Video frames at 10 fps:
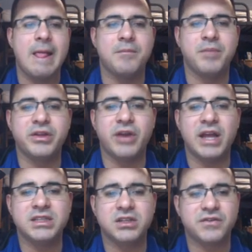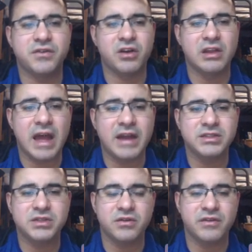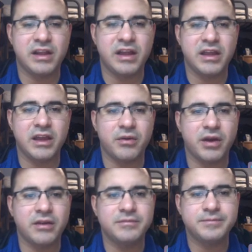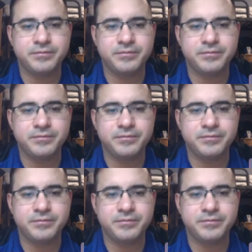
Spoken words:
but they're asking us for our latitude of LAN, right?